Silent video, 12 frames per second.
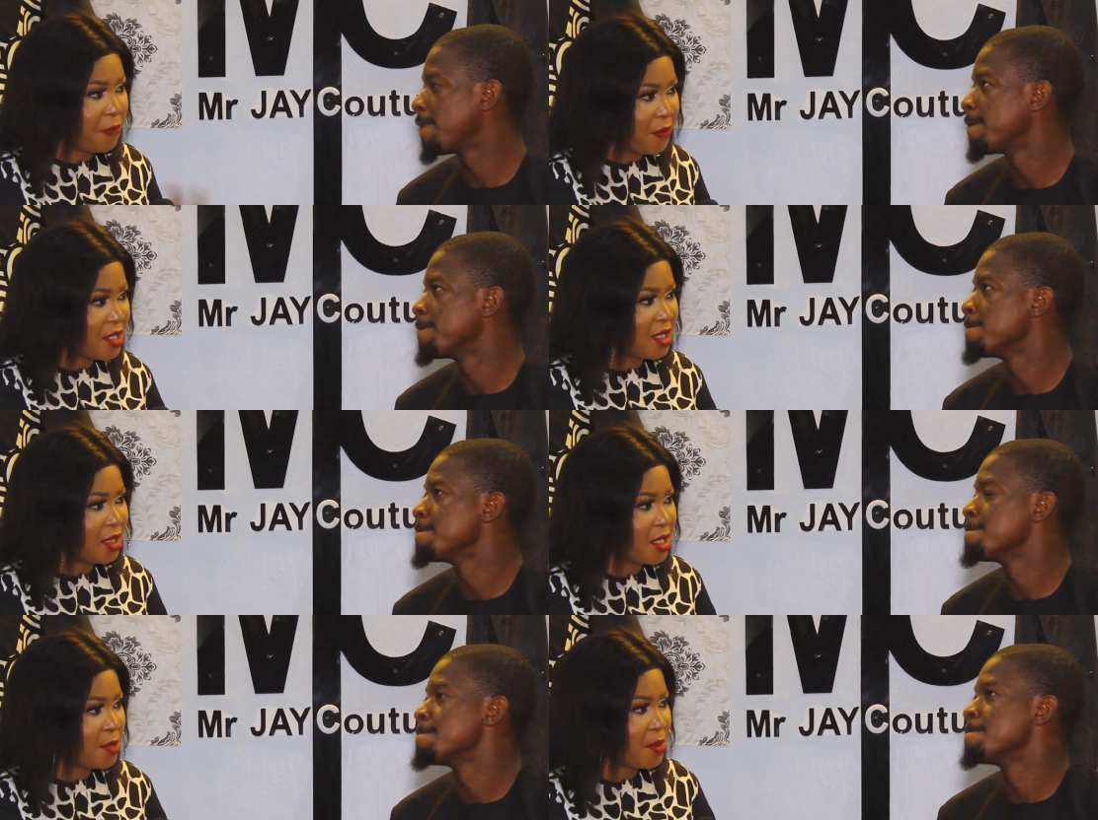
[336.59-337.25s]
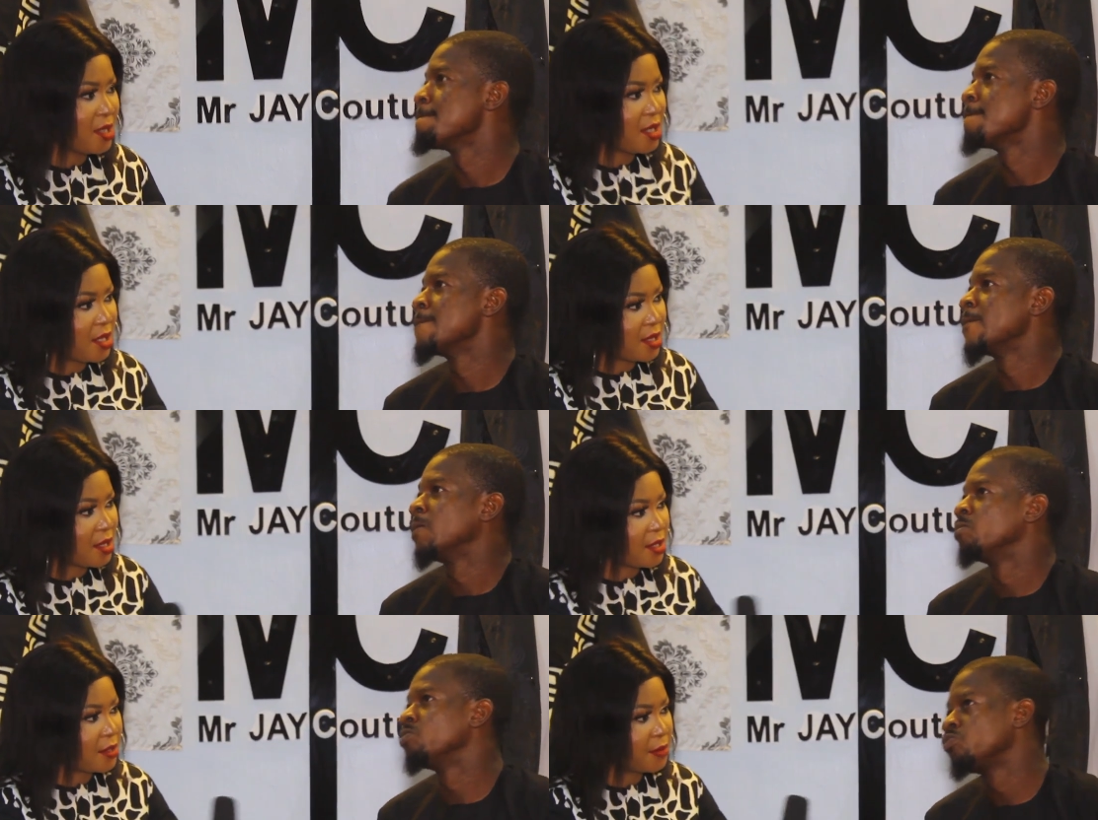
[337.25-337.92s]
Speaker 1: you face in this
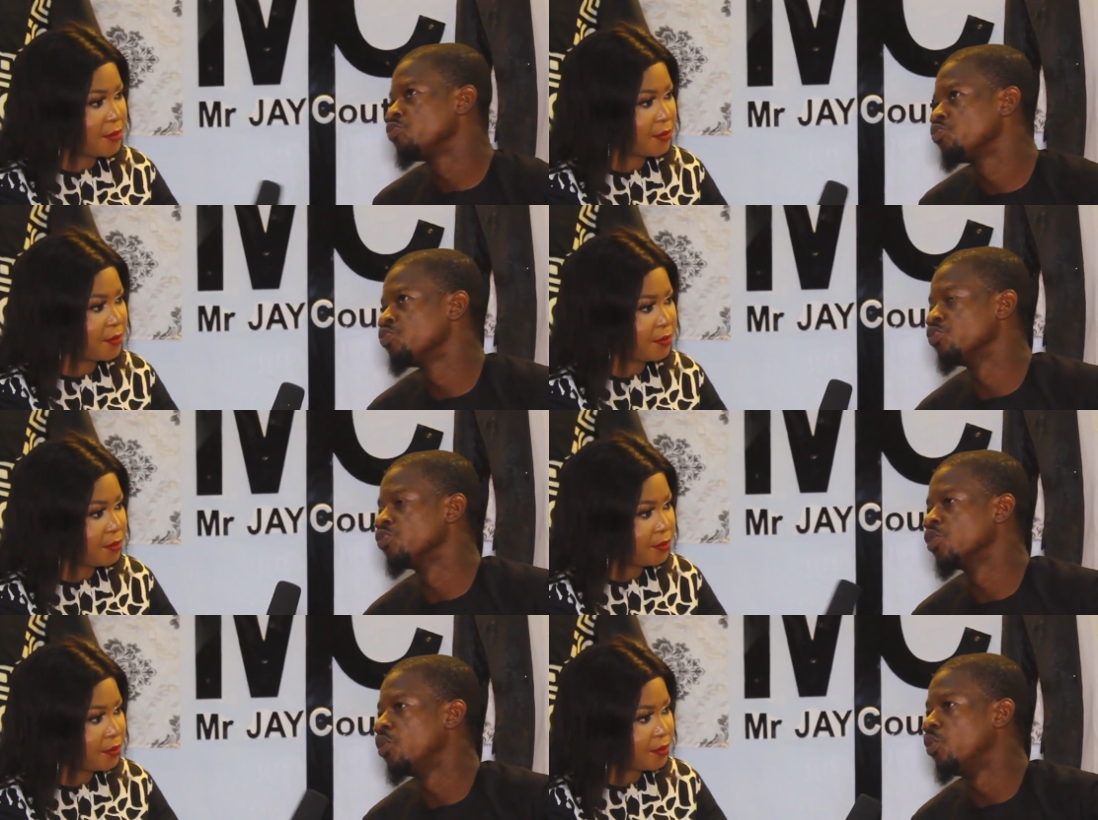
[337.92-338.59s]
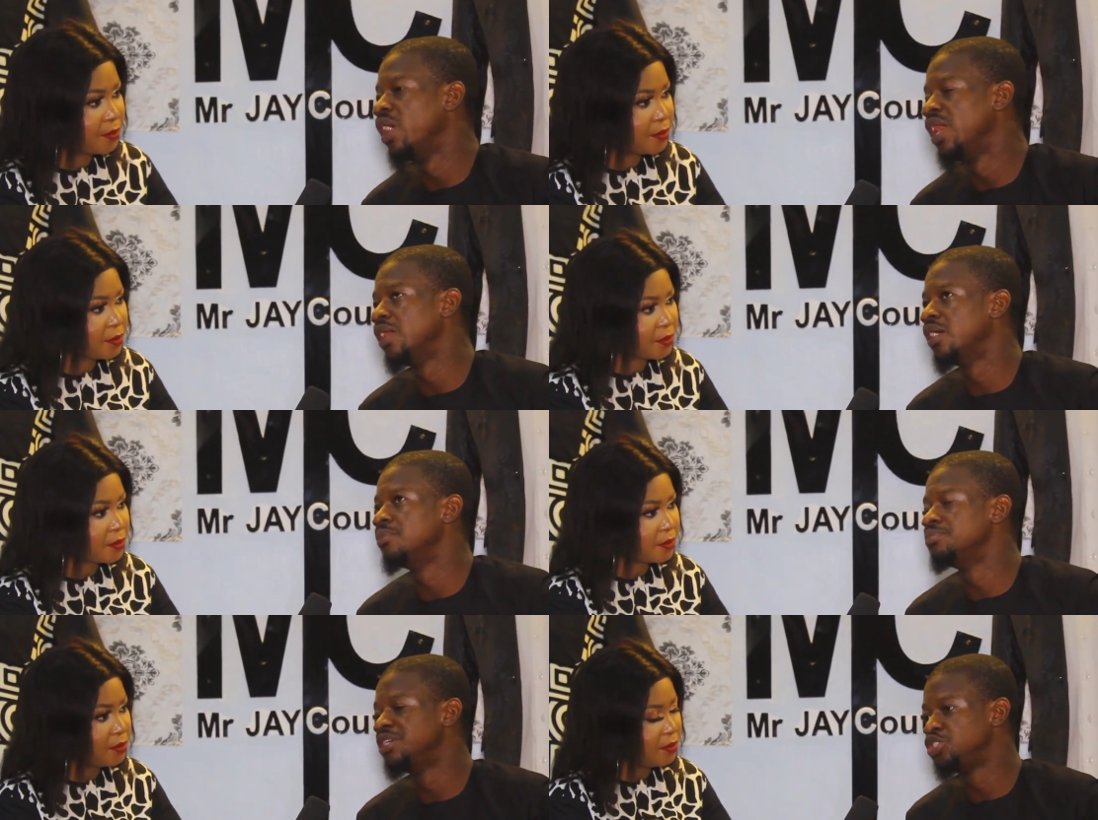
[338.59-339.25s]
business
Speaker 2: hmm. well
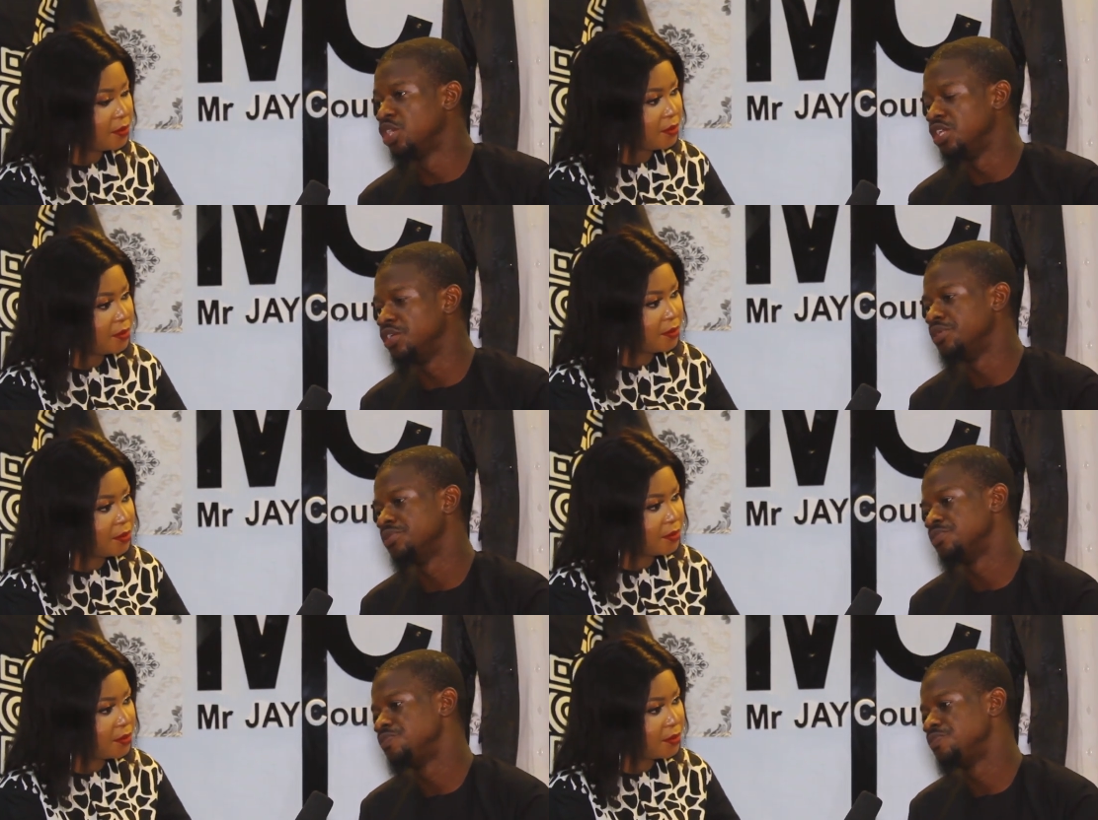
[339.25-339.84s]
uh, majorly